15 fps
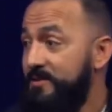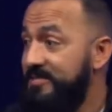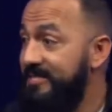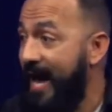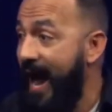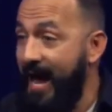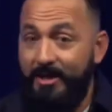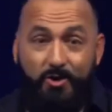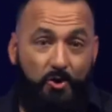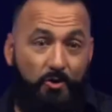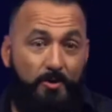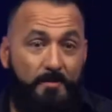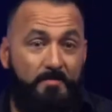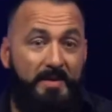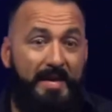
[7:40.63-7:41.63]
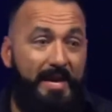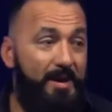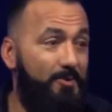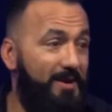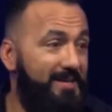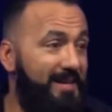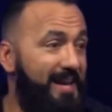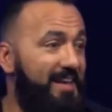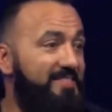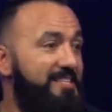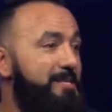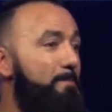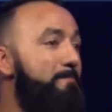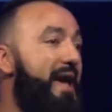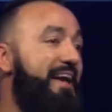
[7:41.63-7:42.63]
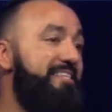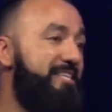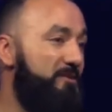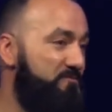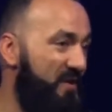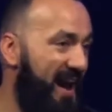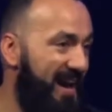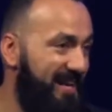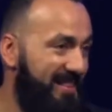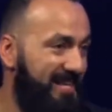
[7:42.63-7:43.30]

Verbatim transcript: Daniel. He, was, he had this amazing faith.